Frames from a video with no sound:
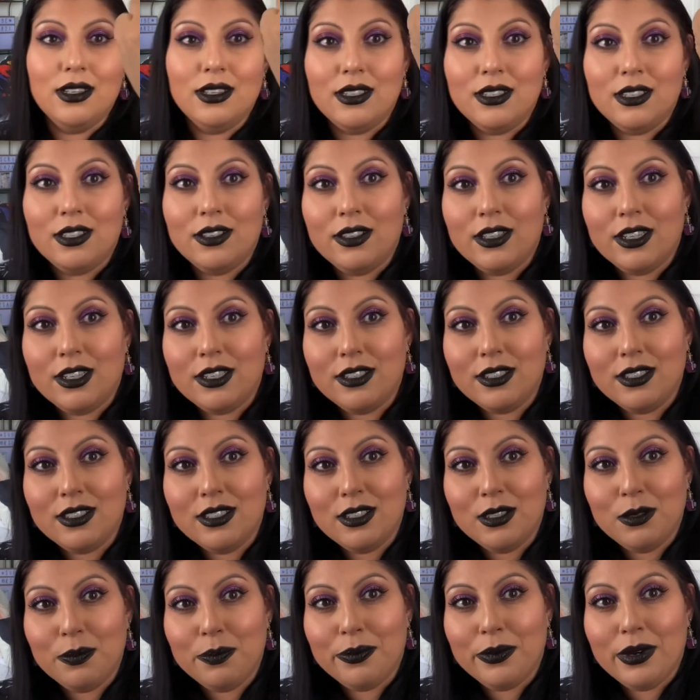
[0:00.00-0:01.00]
So there's the
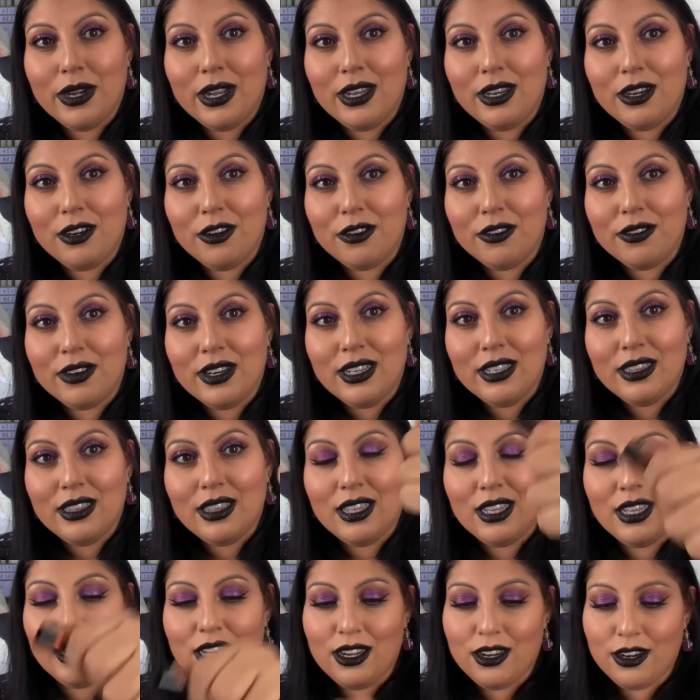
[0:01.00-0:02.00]
spider right
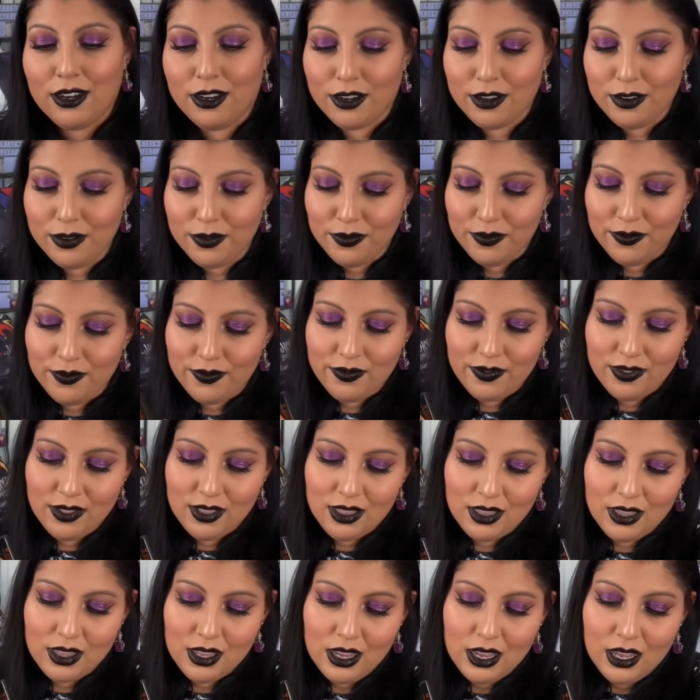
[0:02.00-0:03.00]
there.
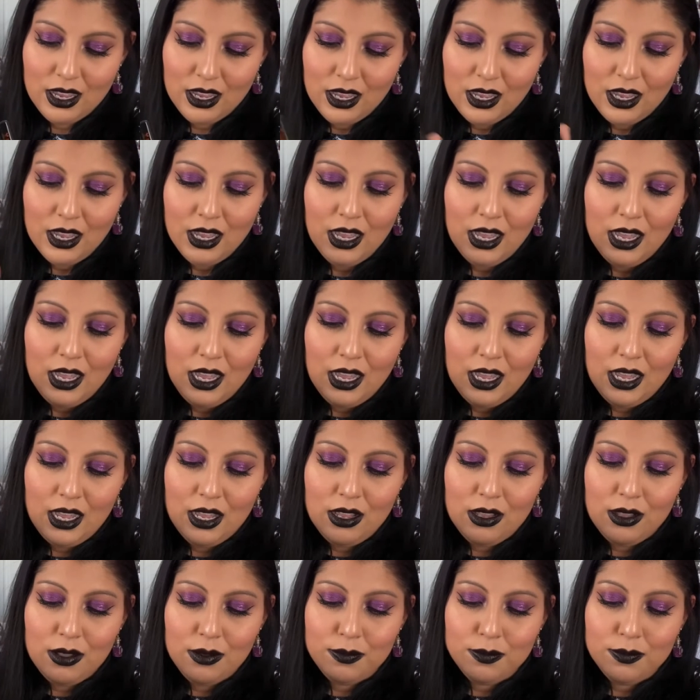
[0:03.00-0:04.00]

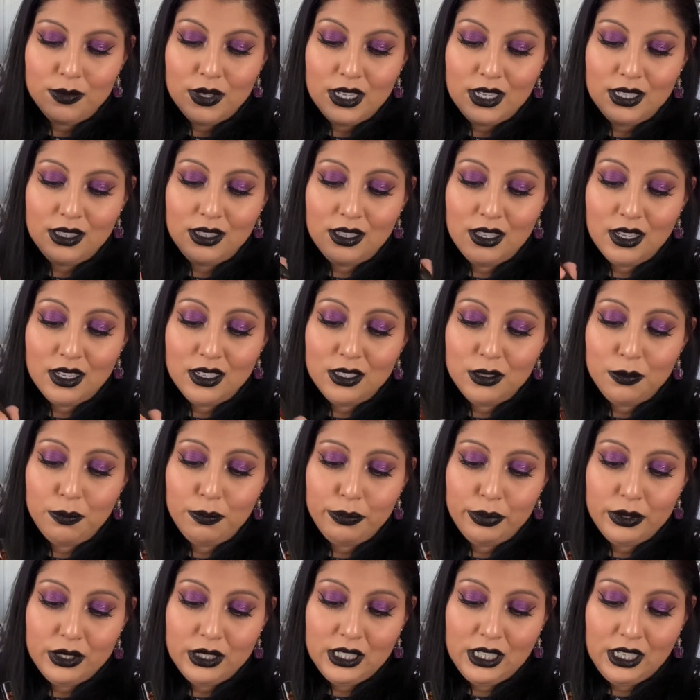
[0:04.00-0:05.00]
It does
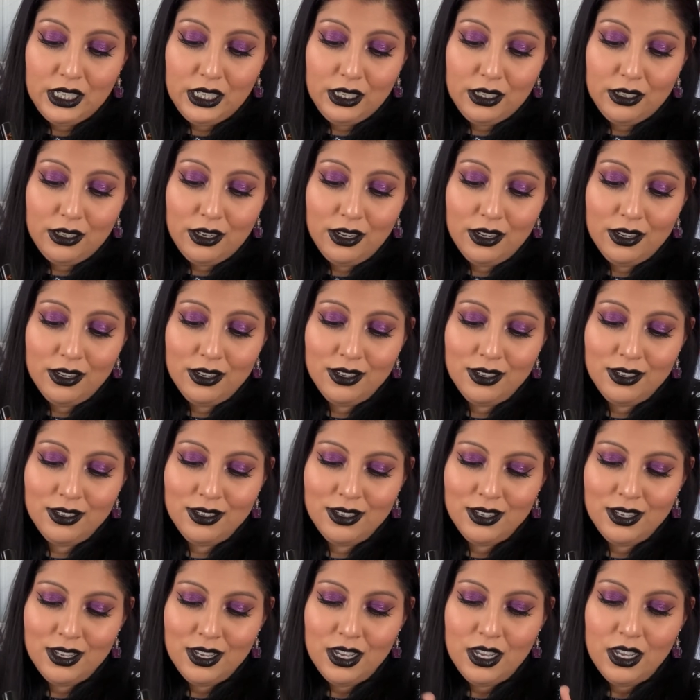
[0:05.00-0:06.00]
bleed,
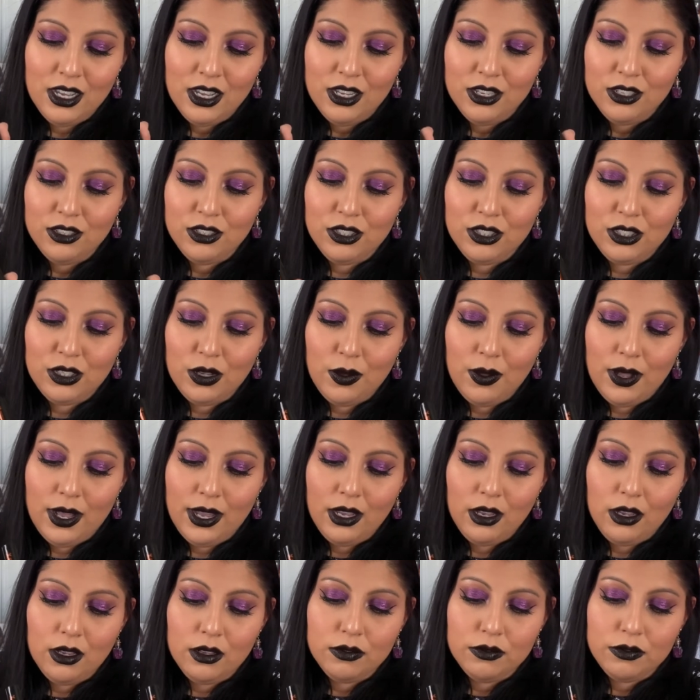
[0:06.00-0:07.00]
so
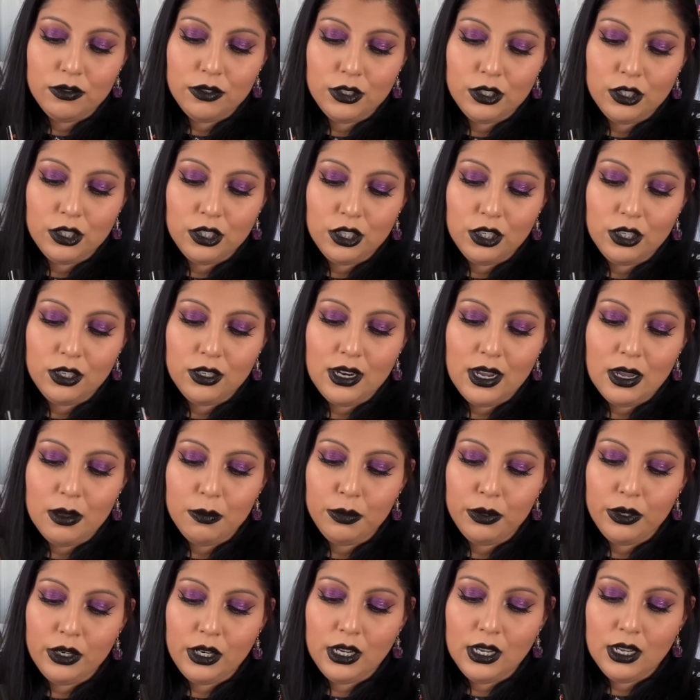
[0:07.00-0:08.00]
I am for sure not
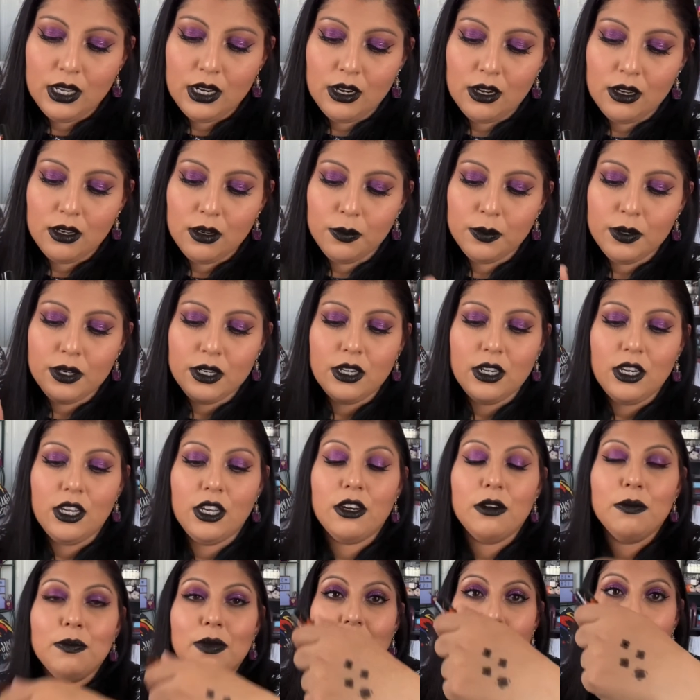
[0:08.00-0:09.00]
putting it anywhere
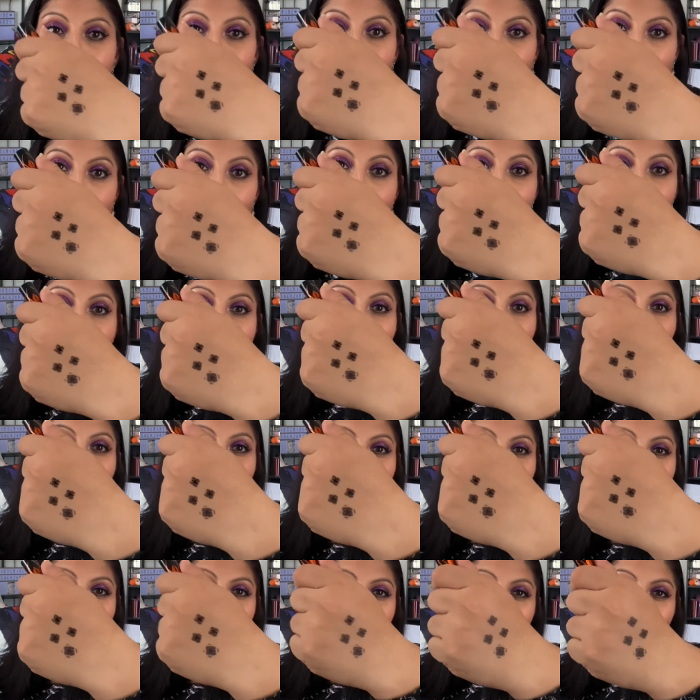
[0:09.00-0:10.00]
near my face.
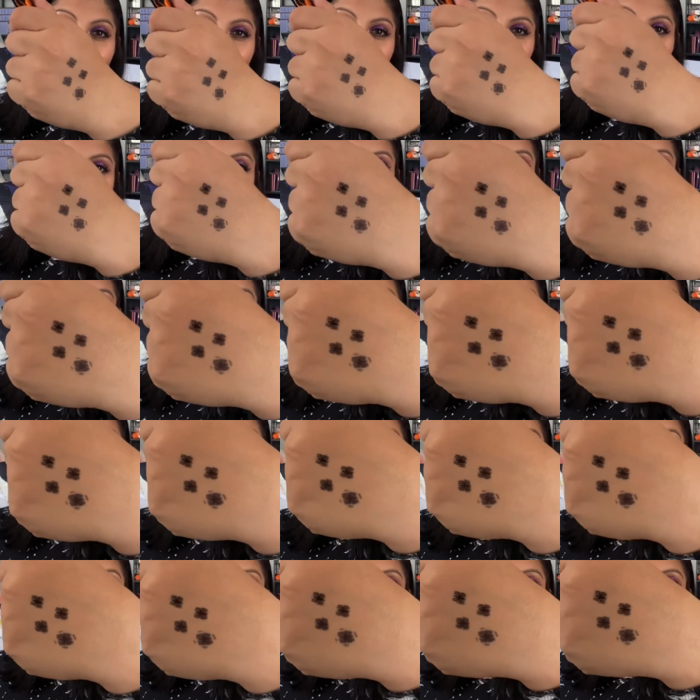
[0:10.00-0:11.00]
But those are
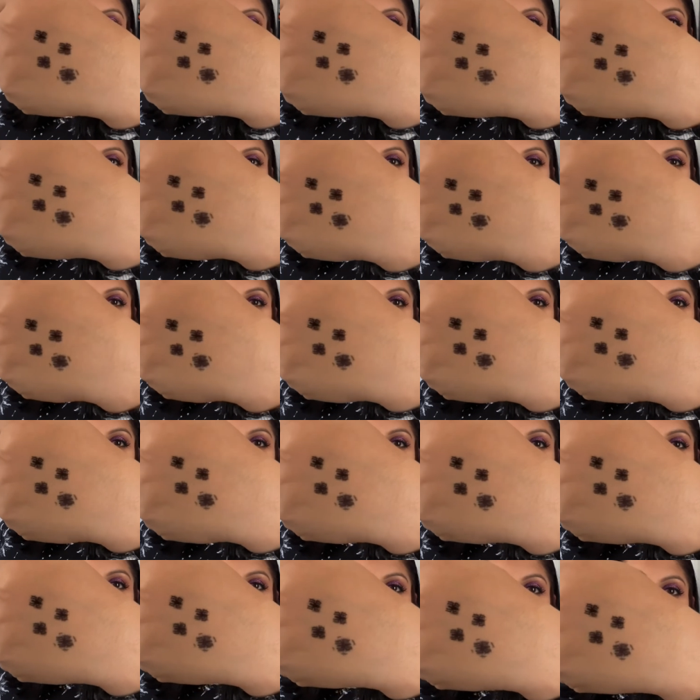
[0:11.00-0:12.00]
the spiders
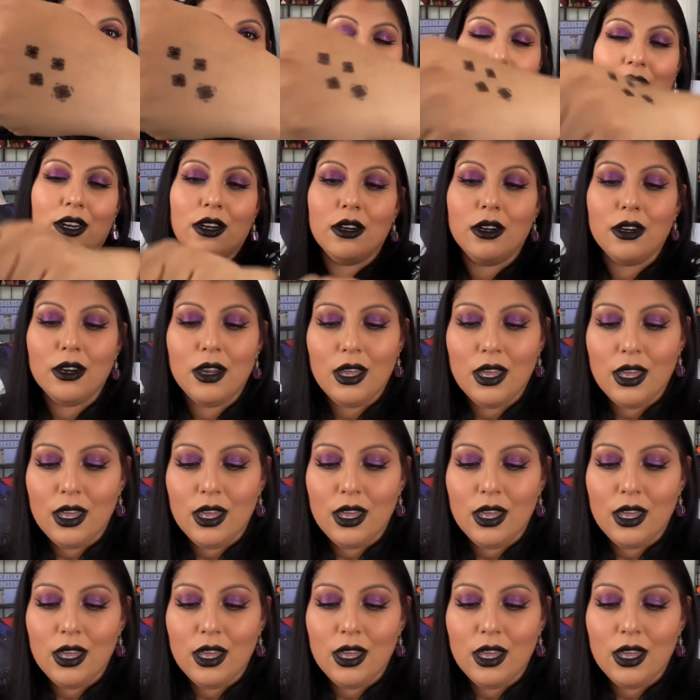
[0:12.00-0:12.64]
right there.